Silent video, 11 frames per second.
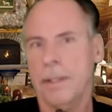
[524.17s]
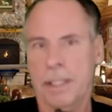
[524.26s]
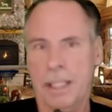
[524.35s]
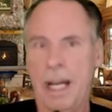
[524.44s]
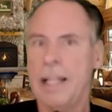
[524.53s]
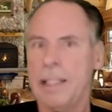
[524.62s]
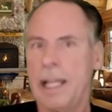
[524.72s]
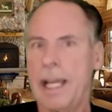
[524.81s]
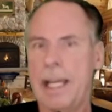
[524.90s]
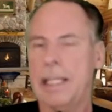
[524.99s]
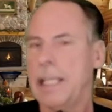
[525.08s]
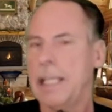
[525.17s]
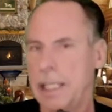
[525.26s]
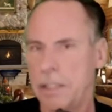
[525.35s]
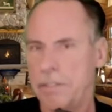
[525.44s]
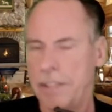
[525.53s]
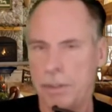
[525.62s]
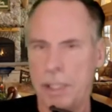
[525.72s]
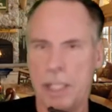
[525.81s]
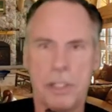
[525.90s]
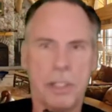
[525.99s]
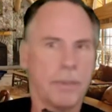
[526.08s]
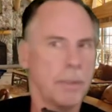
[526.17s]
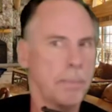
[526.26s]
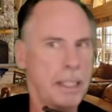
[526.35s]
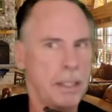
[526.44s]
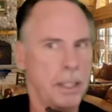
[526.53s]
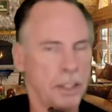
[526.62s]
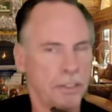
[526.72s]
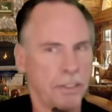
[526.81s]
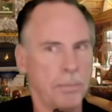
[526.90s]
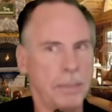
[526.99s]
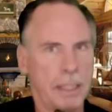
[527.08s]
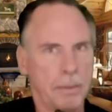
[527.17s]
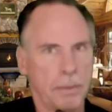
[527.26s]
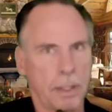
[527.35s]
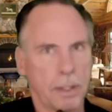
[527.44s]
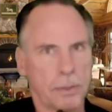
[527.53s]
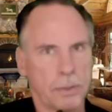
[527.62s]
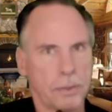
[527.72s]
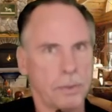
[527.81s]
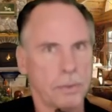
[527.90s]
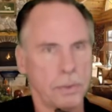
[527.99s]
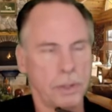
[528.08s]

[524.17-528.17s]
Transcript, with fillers: not laying again the foundation of repentance from dead works.